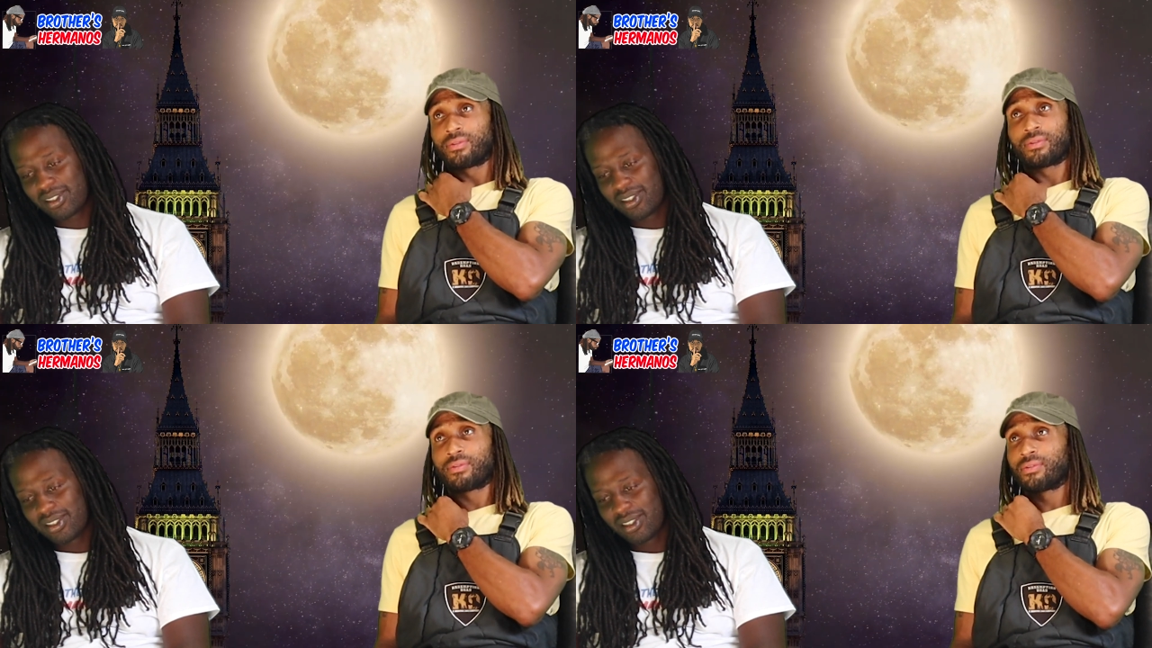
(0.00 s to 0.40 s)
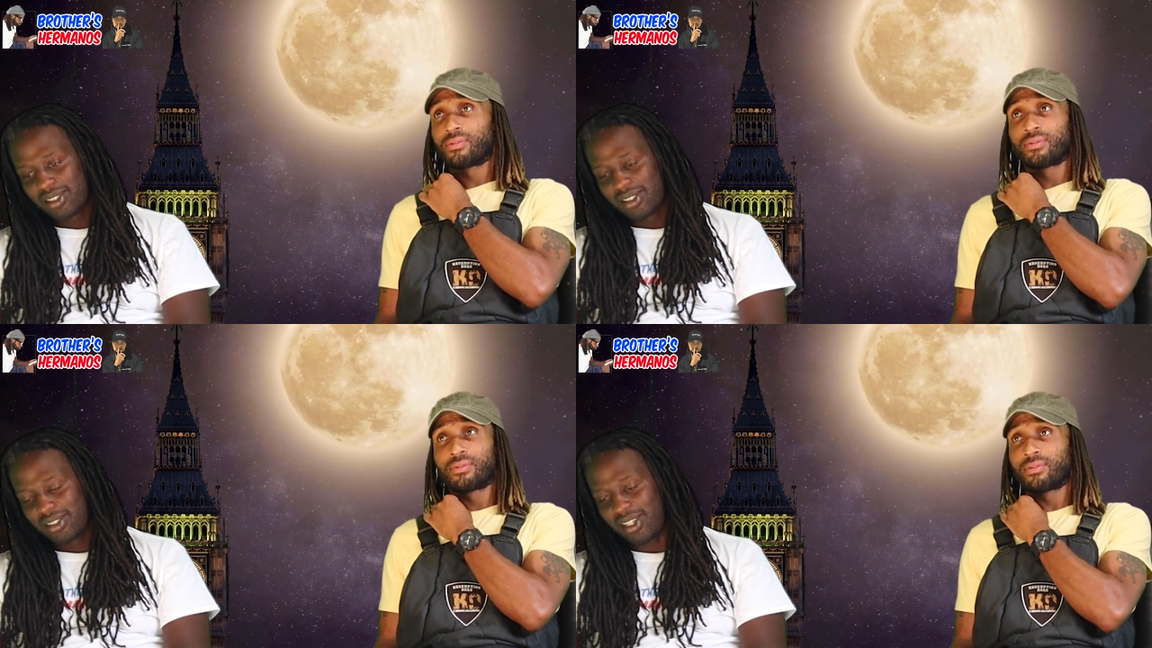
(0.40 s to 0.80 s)
Speaker 1: Yeah,
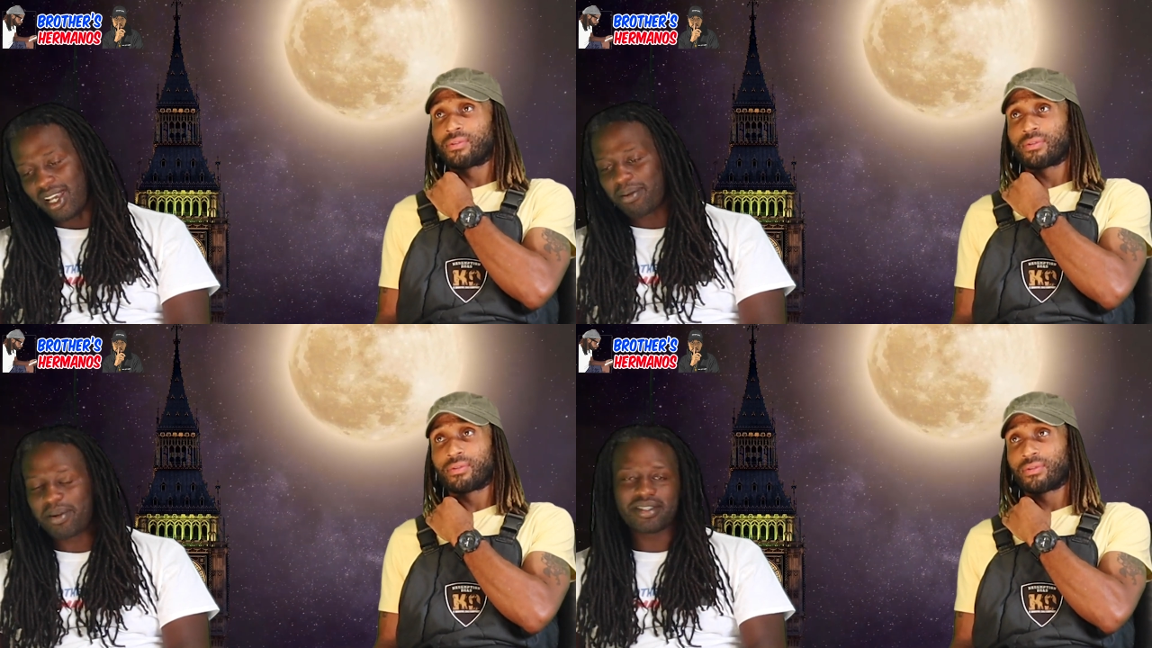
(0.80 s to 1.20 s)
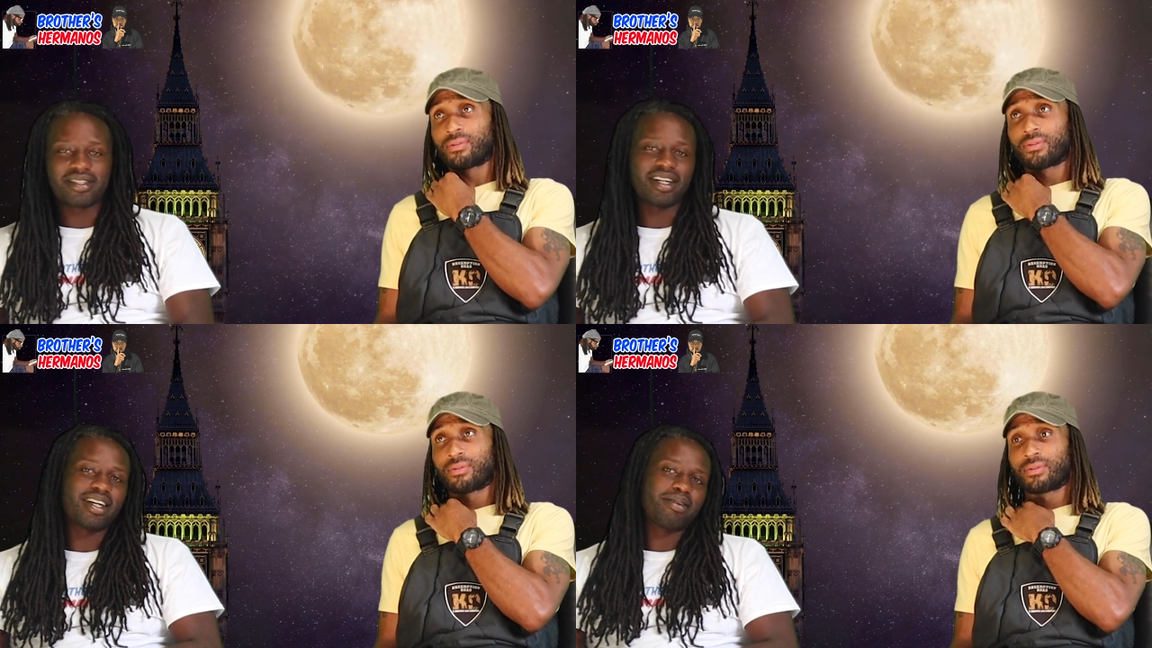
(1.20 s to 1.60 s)
well, you don't even
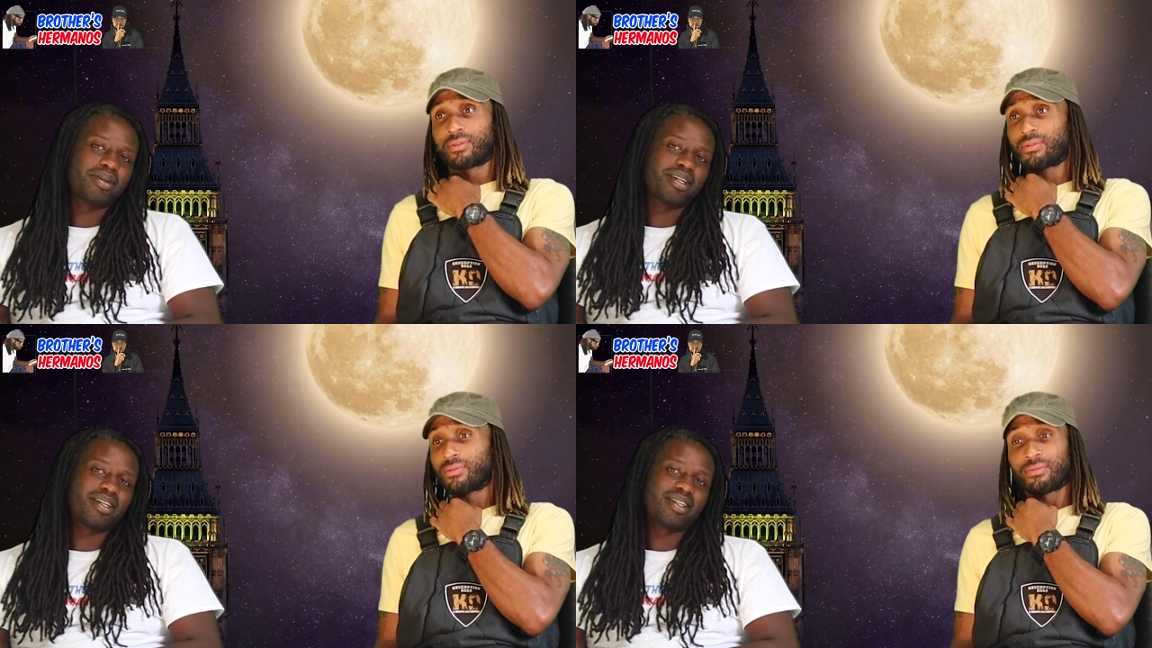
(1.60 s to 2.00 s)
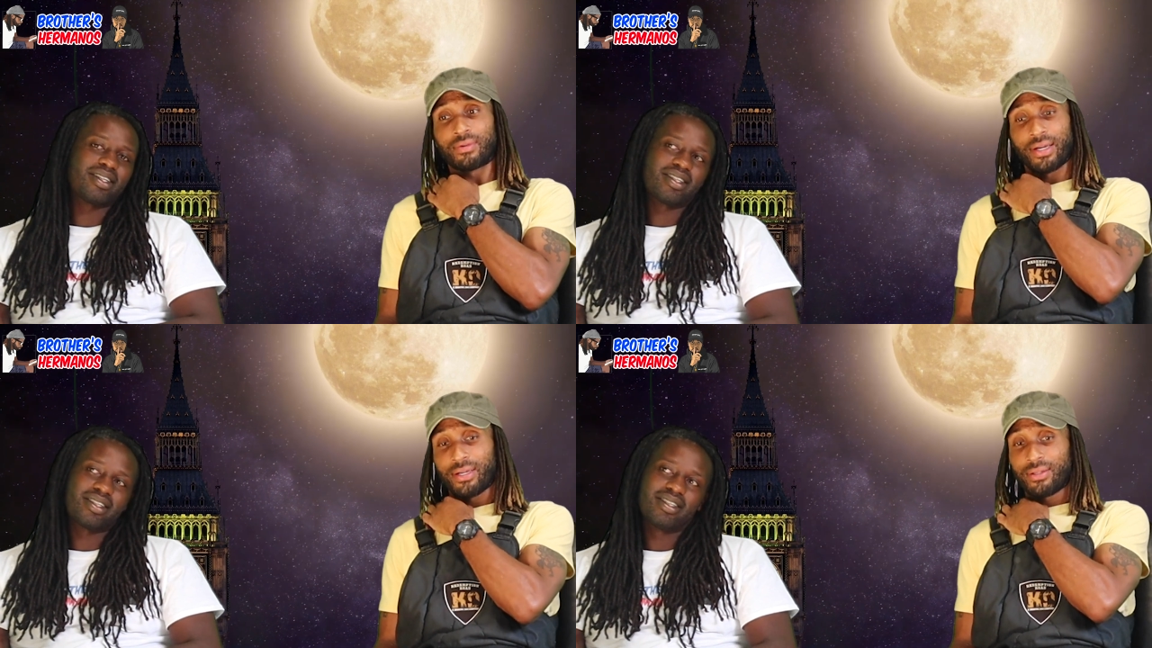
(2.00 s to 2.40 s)
see it coming.
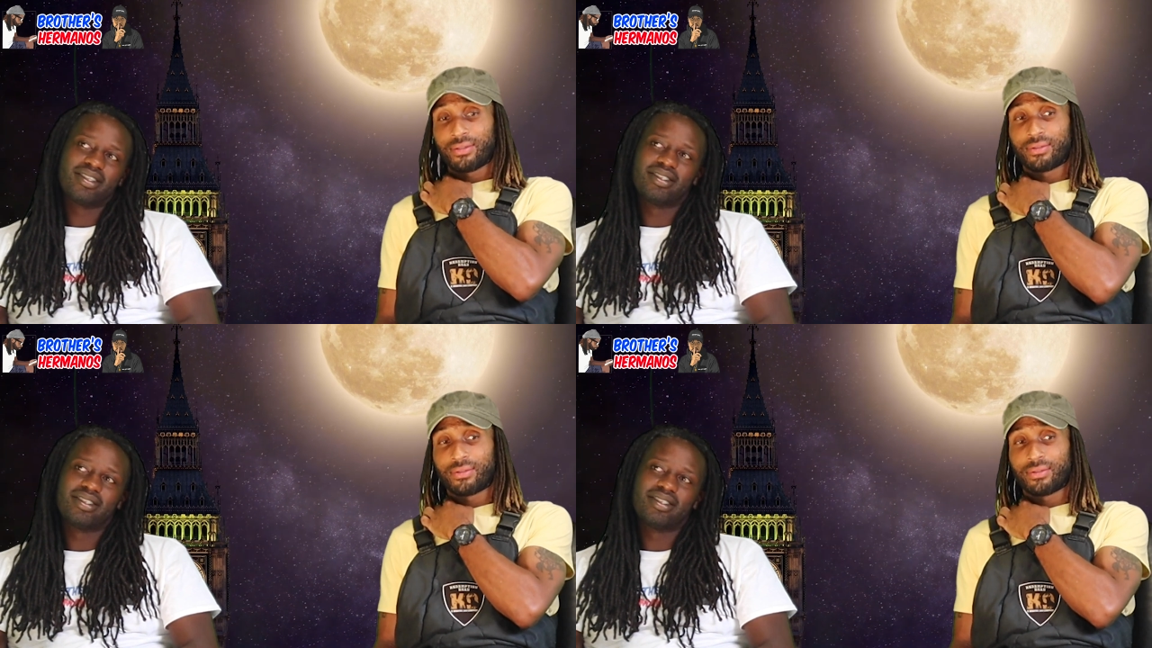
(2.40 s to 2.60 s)
Right.